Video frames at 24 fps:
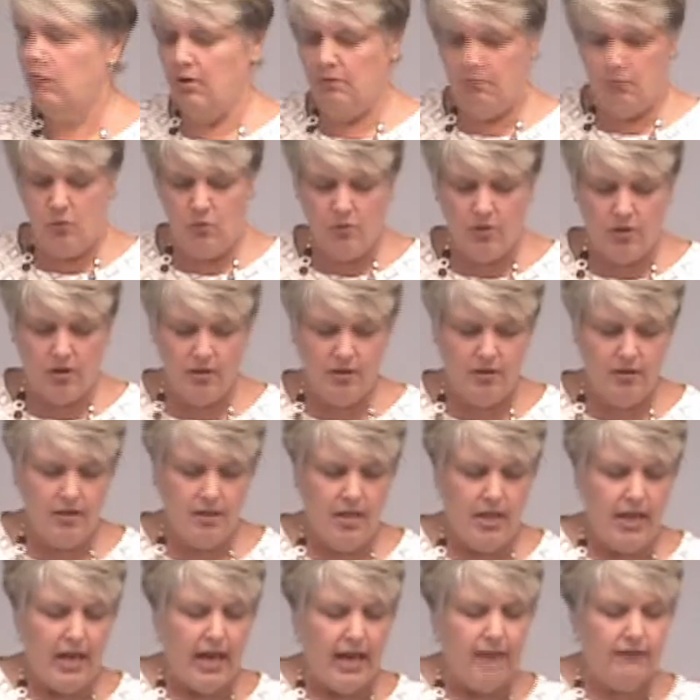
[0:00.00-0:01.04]
I want more.
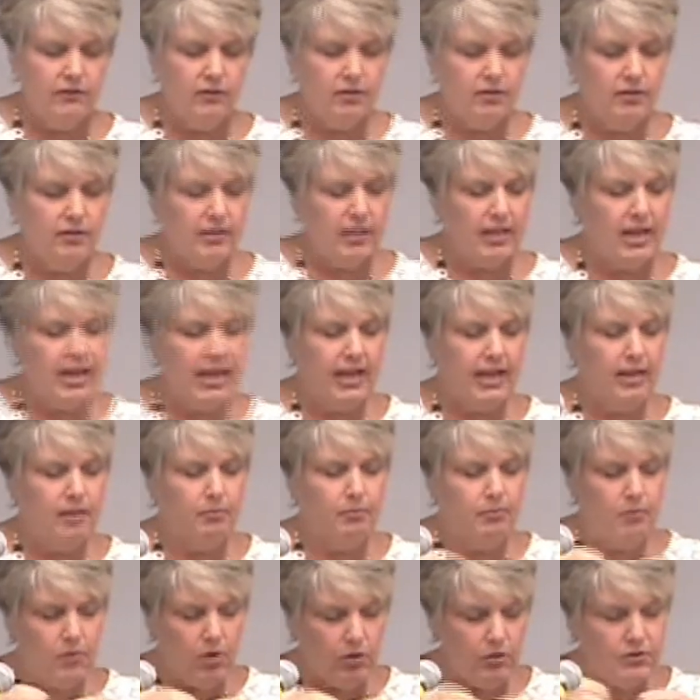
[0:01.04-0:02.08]
I've learned that I
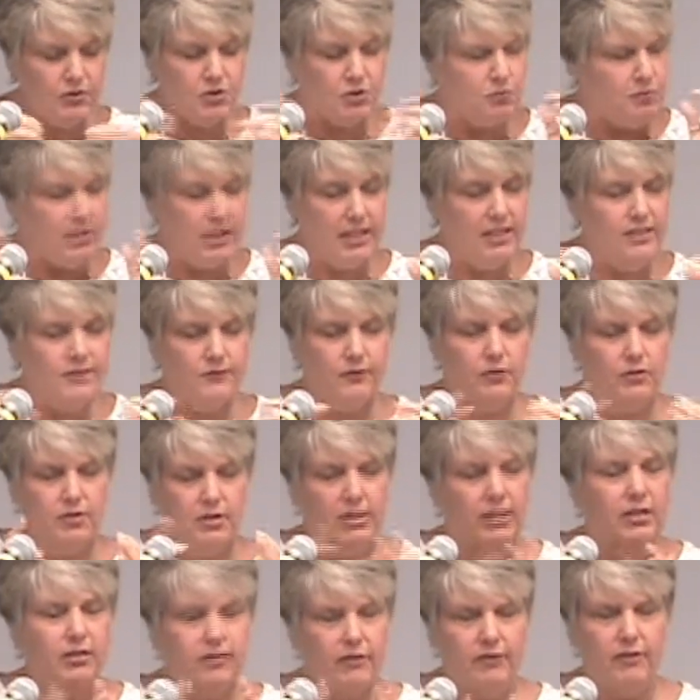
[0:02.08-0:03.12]
am most peaceful,
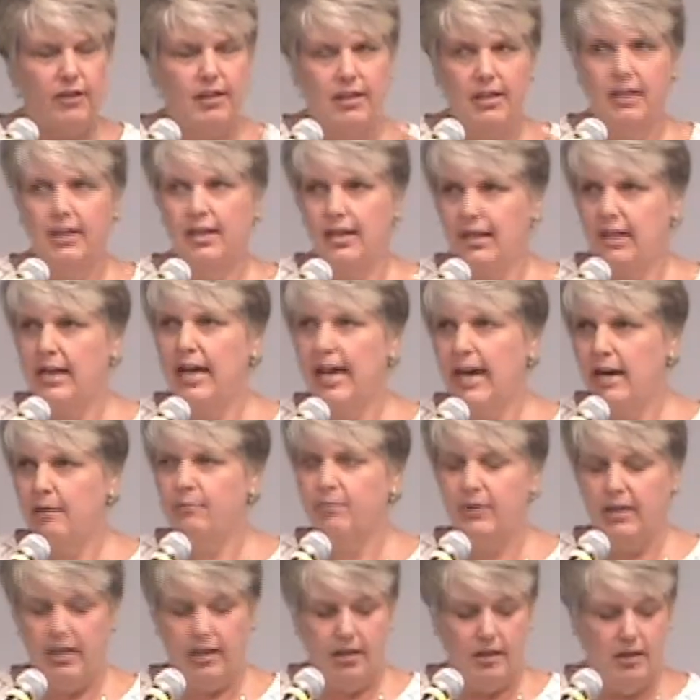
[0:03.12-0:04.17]
clear thinking, and
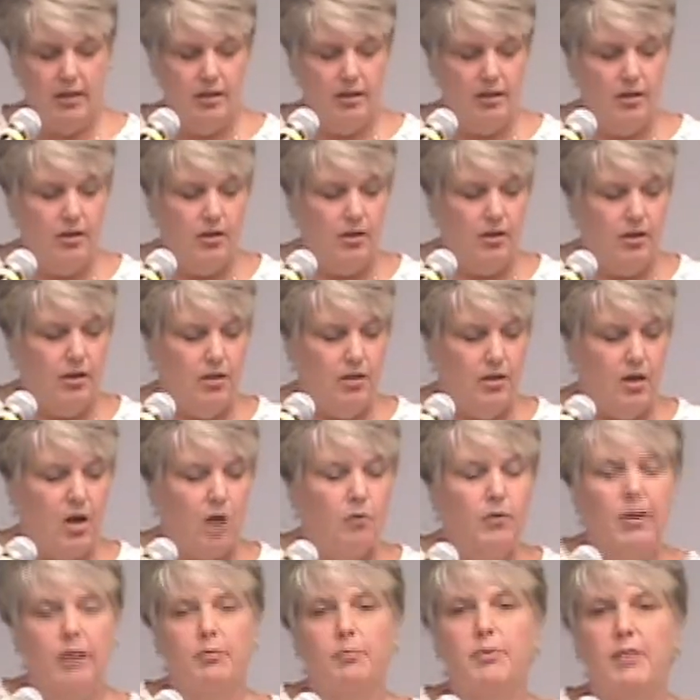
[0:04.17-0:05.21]
happy
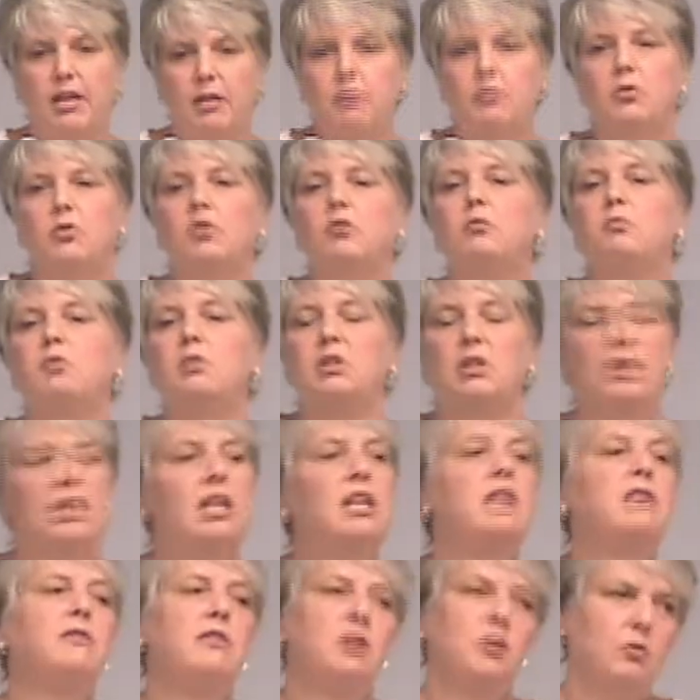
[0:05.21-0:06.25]
around people who
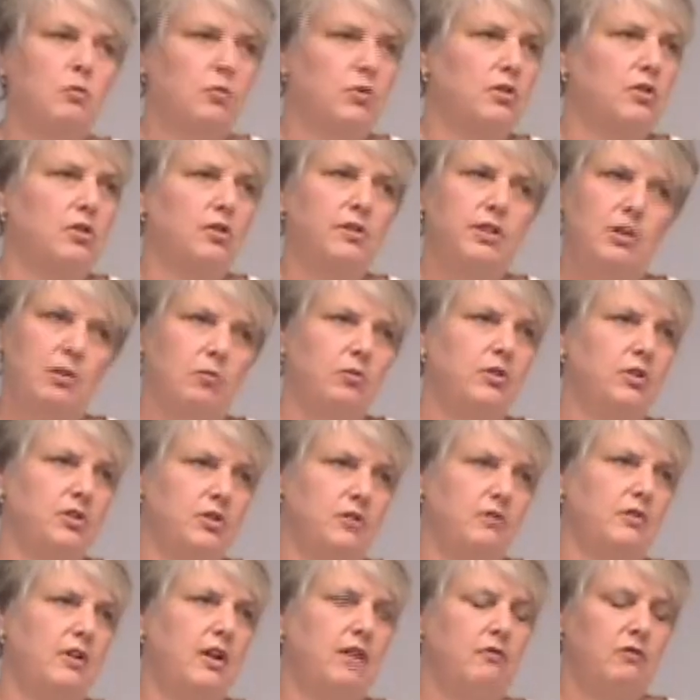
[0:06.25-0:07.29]
believe in a world that
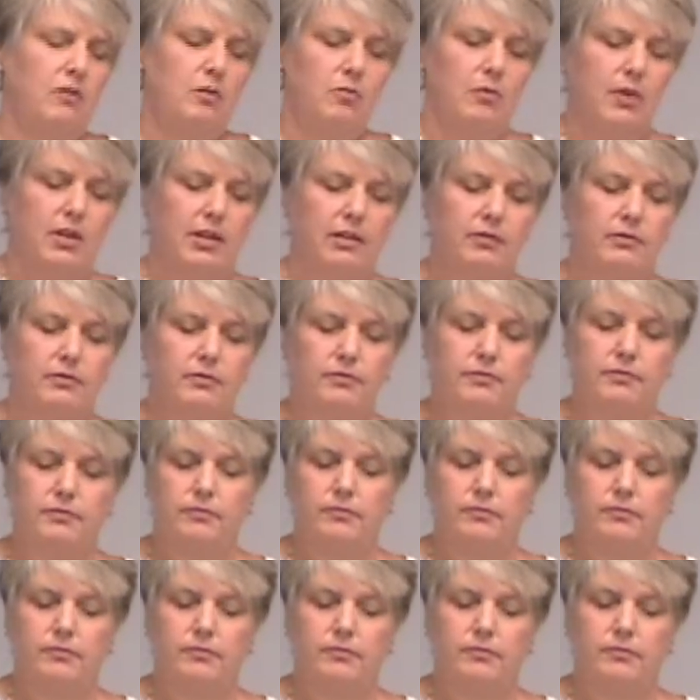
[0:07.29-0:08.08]
works for everyone.